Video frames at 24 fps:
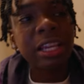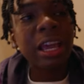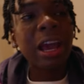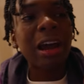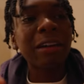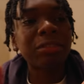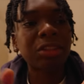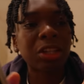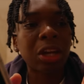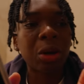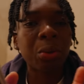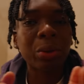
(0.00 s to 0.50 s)

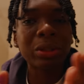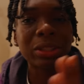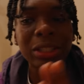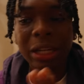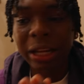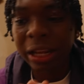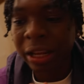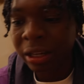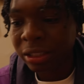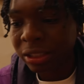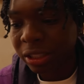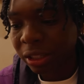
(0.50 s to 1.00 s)
after I went to the
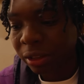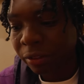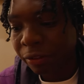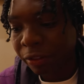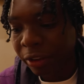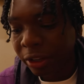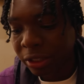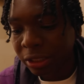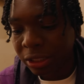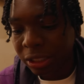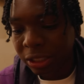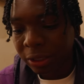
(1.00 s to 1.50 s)
Intel
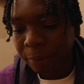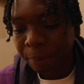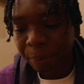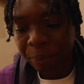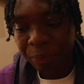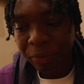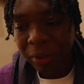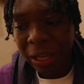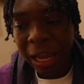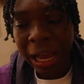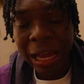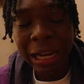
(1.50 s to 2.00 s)
event,
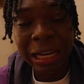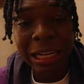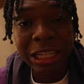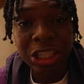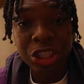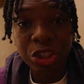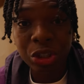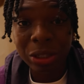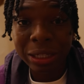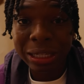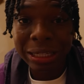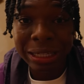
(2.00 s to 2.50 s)
I
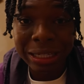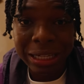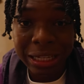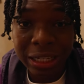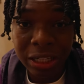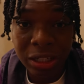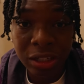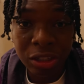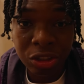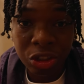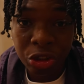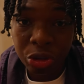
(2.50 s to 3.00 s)
literally
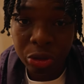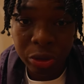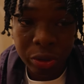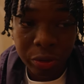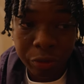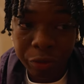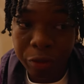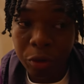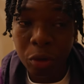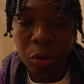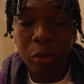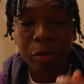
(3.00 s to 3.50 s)
didn't use the
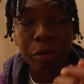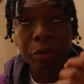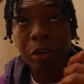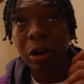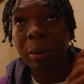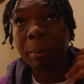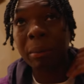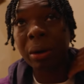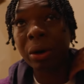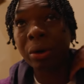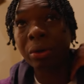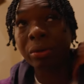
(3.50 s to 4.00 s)
phone for
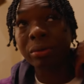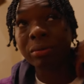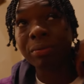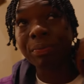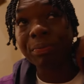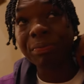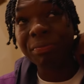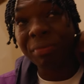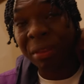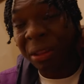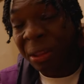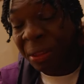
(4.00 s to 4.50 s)
about
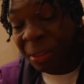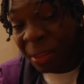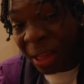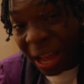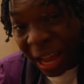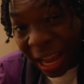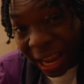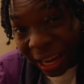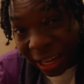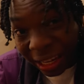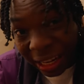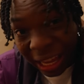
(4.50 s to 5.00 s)

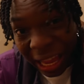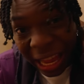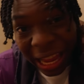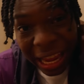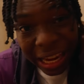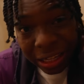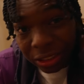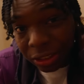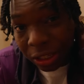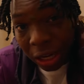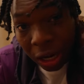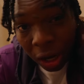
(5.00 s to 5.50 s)
nine,
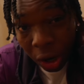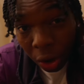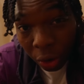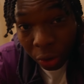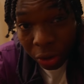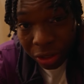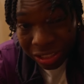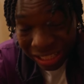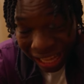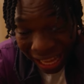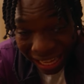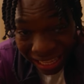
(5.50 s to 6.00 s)
eight
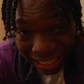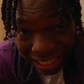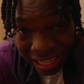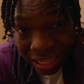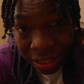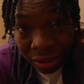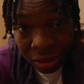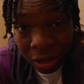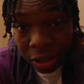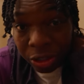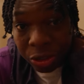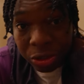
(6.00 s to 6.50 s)
hours. I did
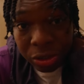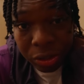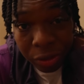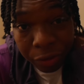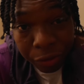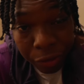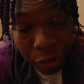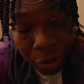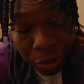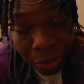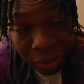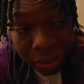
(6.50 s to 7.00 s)
not use the
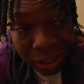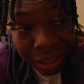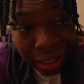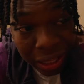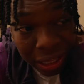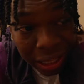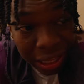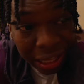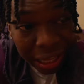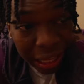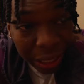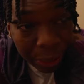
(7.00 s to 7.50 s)
phone.
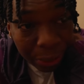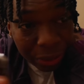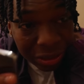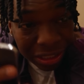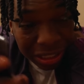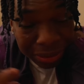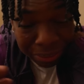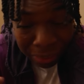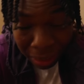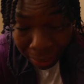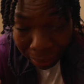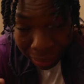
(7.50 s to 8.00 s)
It was in
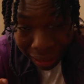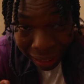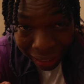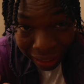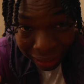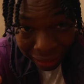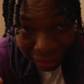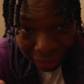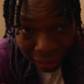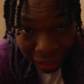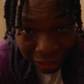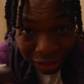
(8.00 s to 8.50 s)
my
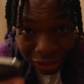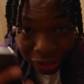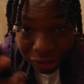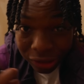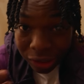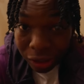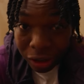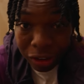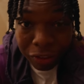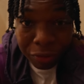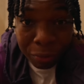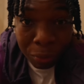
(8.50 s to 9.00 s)
bag. I took
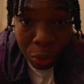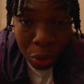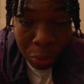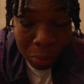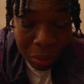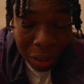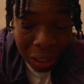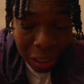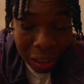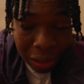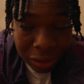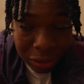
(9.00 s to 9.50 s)
off mobile
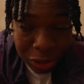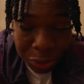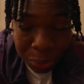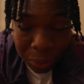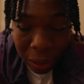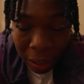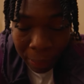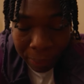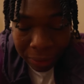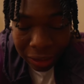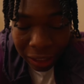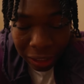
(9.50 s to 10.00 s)
hot.
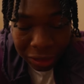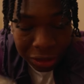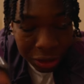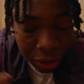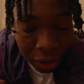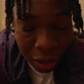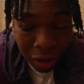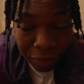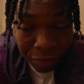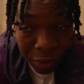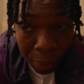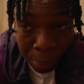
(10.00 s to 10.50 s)
I took
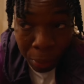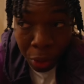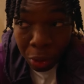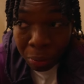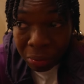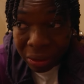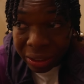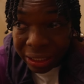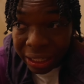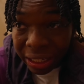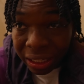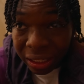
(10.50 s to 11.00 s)
off the mobile
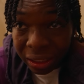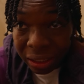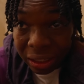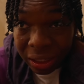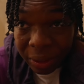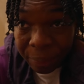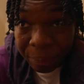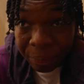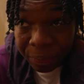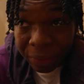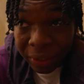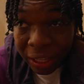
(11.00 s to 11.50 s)
data,
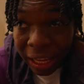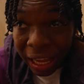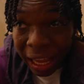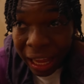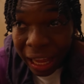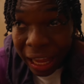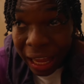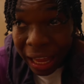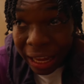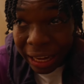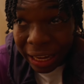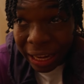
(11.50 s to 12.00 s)

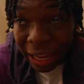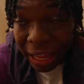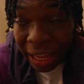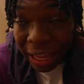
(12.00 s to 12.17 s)
and